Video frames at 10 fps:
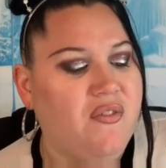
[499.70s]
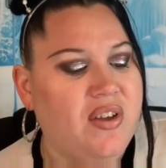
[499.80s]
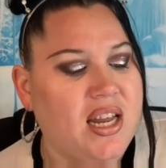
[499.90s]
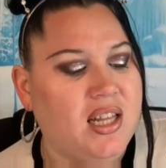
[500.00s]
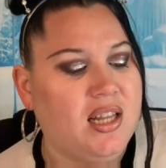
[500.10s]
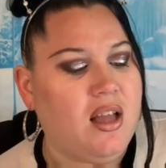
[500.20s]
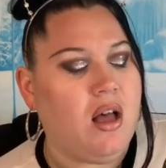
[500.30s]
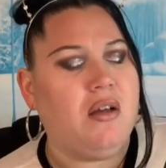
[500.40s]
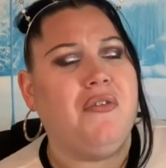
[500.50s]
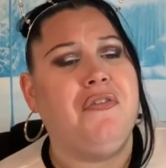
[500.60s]
Vanilla,
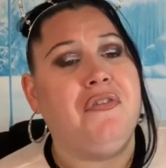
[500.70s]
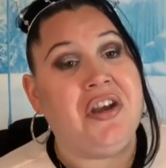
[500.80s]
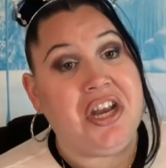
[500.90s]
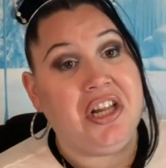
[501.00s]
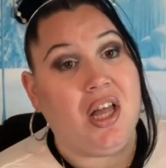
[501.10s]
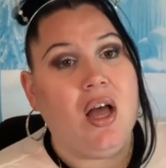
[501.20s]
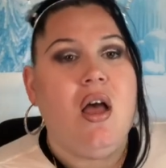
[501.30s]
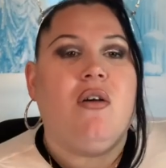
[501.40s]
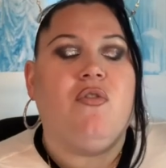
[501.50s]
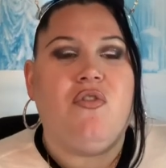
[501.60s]
uh, Vanilla
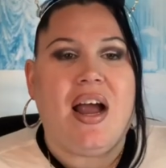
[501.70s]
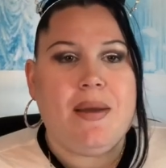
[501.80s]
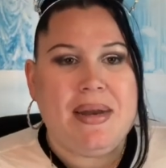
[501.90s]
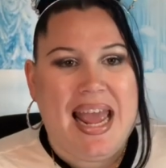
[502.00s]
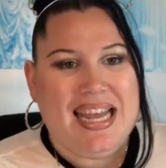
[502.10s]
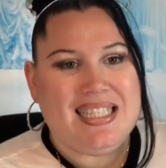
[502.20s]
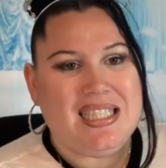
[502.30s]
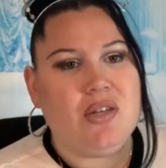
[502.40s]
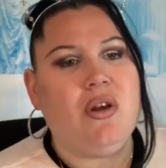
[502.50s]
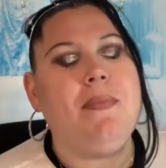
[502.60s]
Vitamin A
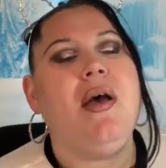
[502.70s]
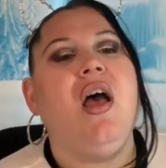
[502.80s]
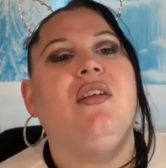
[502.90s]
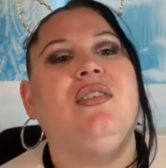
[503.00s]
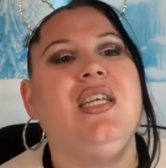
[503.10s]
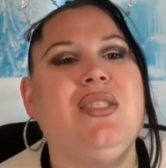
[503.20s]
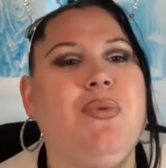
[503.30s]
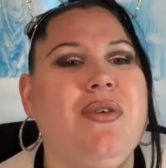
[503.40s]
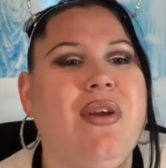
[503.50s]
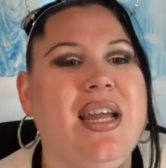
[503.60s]
Serum. This
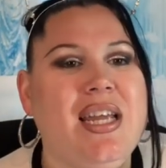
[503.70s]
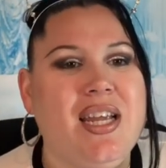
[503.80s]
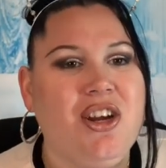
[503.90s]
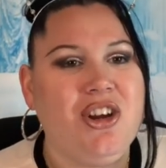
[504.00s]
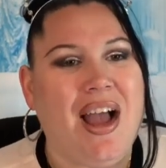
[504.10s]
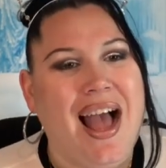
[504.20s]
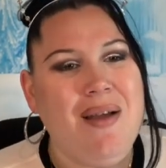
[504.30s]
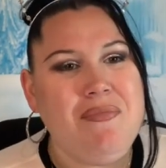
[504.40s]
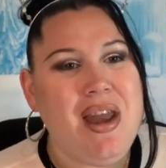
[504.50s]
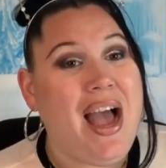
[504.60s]
one right here,
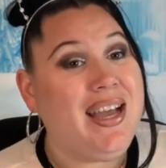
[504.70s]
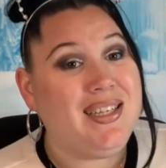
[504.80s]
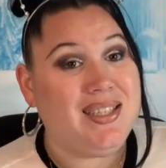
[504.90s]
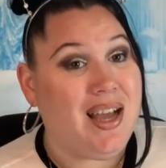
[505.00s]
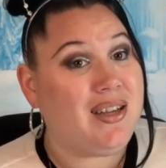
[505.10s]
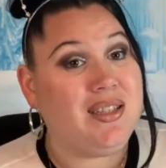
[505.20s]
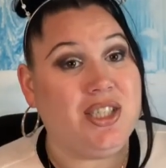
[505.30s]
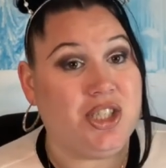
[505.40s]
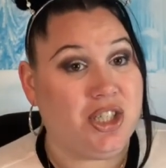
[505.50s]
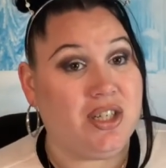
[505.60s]
I'm not exactly
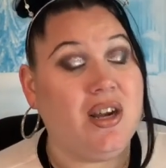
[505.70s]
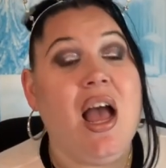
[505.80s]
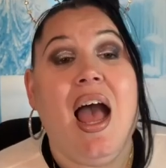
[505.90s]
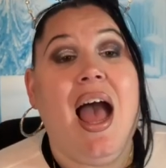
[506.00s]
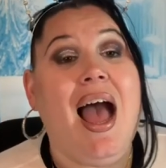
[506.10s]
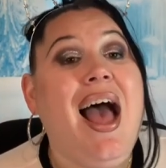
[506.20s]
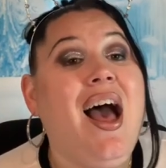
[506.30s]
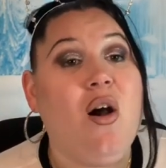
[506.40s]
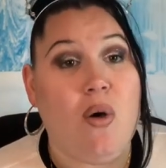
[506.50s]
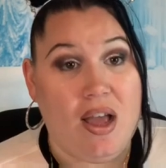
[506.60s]
sure
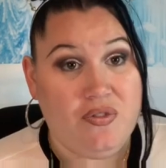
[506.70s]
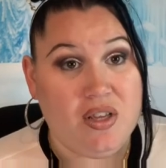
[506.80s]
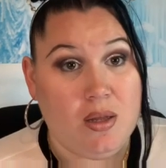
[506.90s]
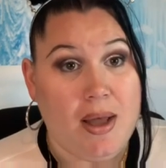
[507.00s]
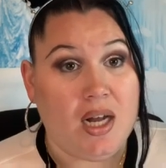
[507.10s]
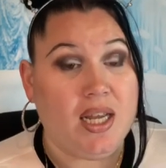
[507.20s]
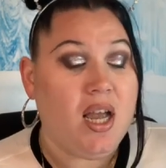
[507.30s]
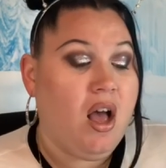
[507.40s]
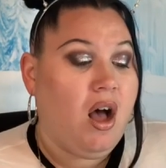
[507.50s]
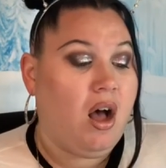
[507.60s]
how I feel about it.
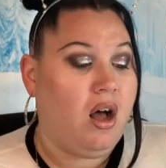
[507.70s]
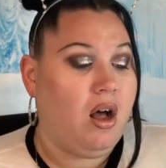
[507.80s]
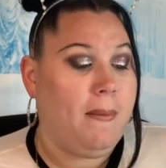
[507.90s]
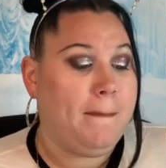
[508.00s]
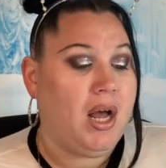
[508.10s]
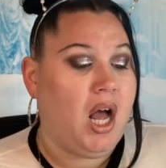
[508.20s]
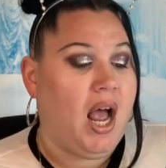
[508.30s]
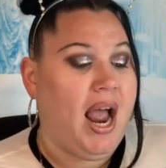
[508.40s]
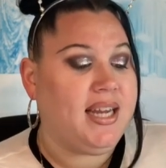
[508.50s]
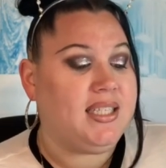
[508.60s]
Um,
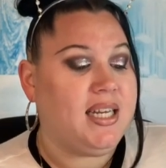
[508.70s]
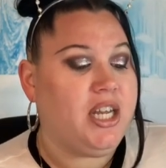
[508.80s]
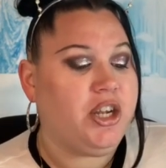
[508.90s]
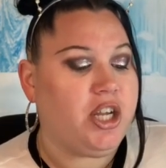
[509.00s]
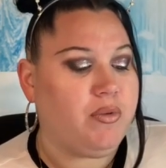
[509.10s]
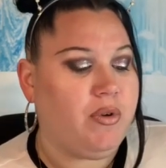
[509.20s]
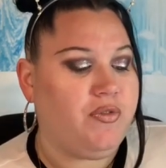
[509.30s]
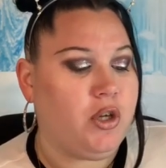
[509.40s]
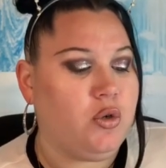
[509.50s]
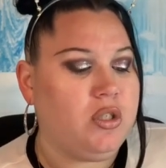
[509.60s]
I did hear good
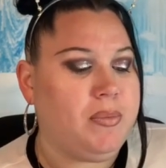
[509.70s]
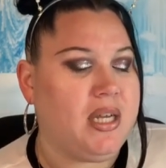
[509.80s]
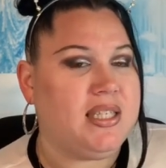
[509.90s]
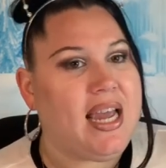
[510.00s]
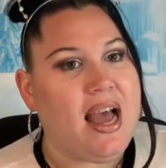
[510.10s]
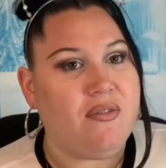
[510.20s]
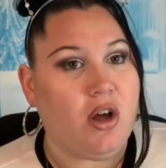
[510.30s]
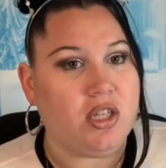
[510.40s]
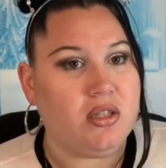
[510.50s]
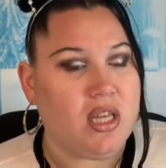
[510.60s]
reviews because they have
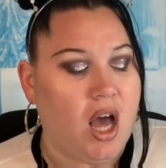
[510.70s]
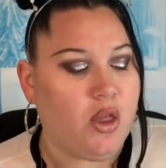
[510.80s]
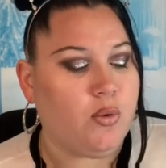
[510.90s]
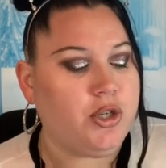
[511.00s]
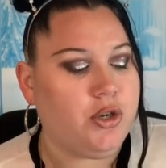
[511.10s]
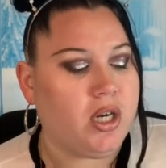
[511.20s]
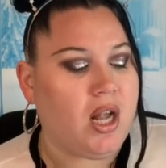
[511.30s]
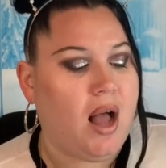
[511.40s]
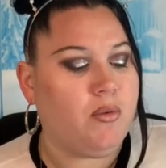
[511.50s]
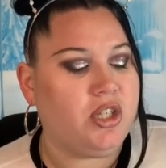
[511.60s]
also the other one you could have
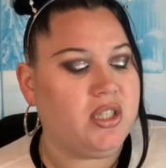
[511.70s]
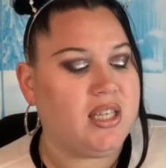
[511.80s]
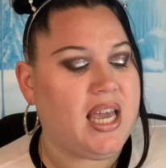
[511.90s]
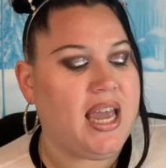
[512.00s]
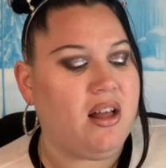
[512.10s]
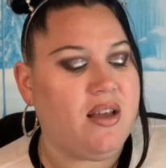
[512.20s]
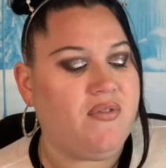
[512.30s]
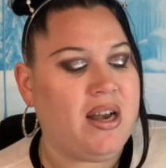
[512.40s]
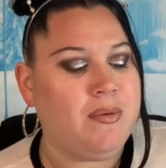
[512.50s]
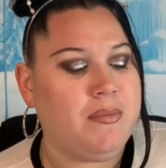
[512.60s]
got, which is the Kale and
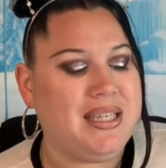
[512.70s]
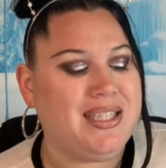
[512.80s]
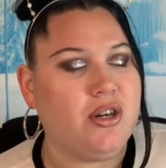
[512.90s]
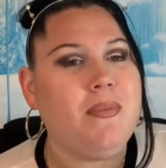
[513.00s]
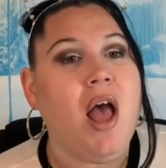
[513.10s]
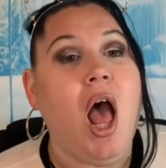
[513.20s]
Vitamin B Serum.